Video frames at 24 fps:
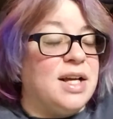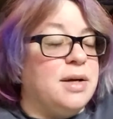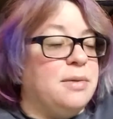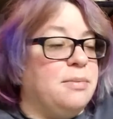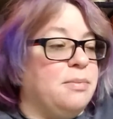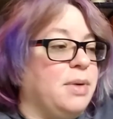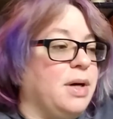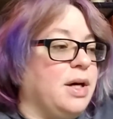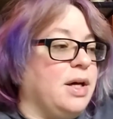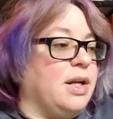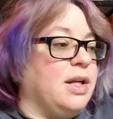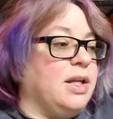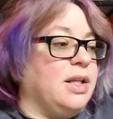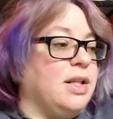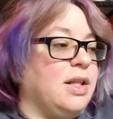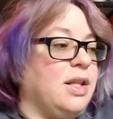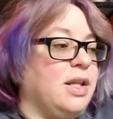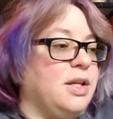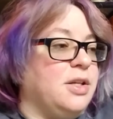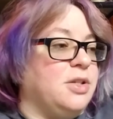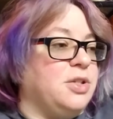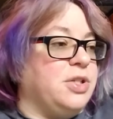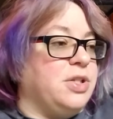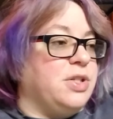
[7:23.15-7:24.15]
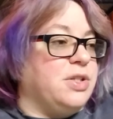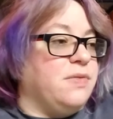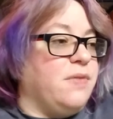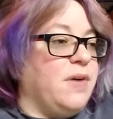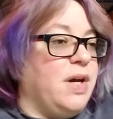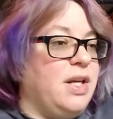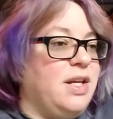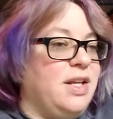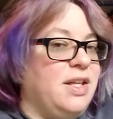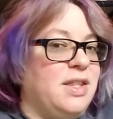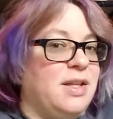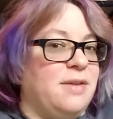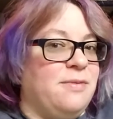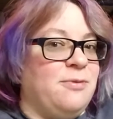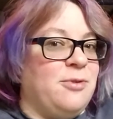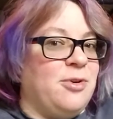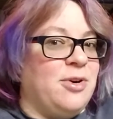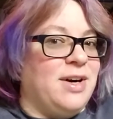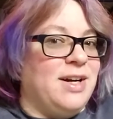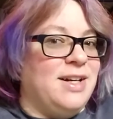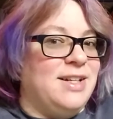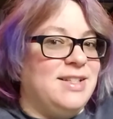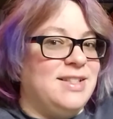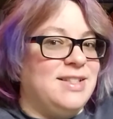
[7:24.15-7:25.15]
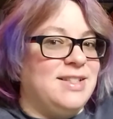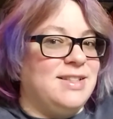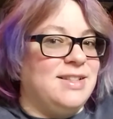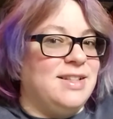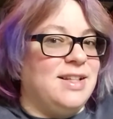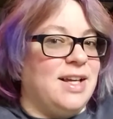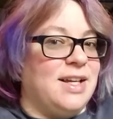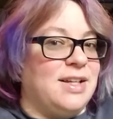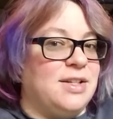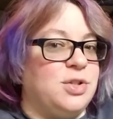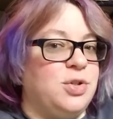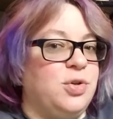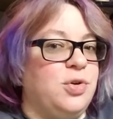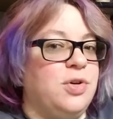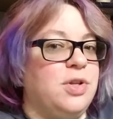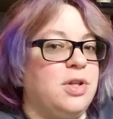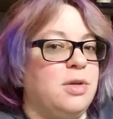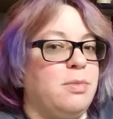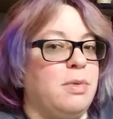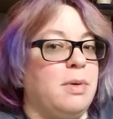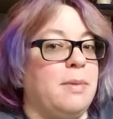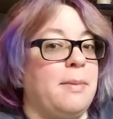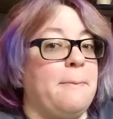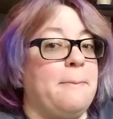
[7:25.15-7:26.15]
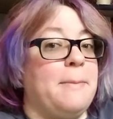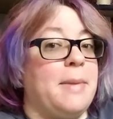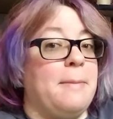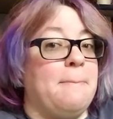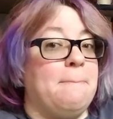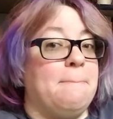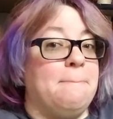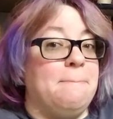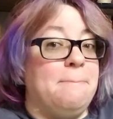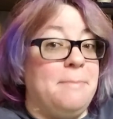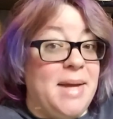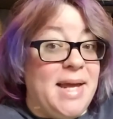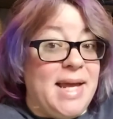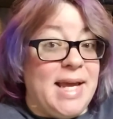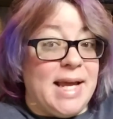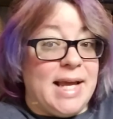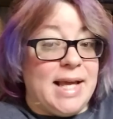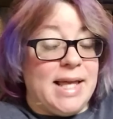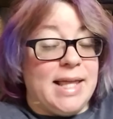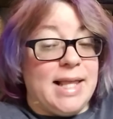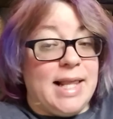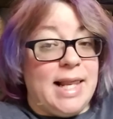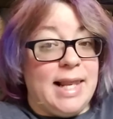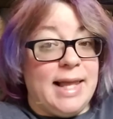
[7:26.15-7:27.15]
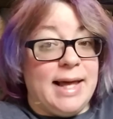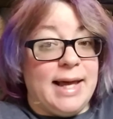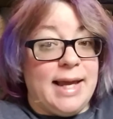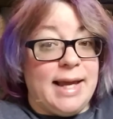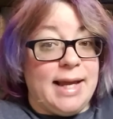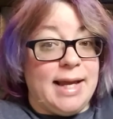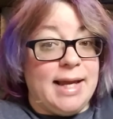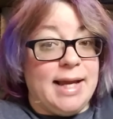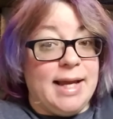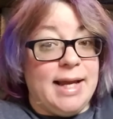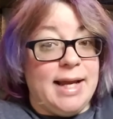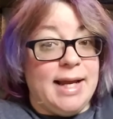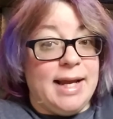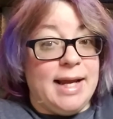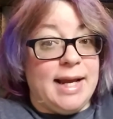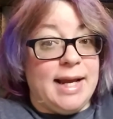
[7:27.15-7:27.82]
but at least she's finding them for us, and 2 of them have been big, like...